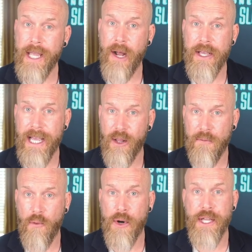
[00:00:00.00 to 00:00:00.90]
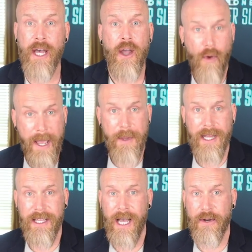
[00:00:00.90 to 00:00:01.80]
County, California,
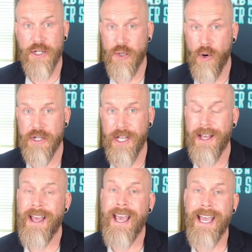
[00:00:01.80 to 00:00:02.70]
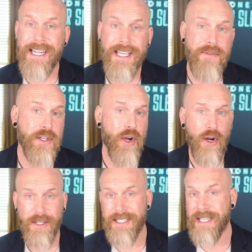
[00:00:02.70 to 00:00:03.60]
Ray-Ban County, Georgia, and even
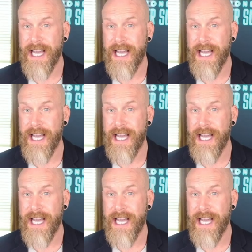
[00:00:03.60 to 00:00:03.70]
Garland,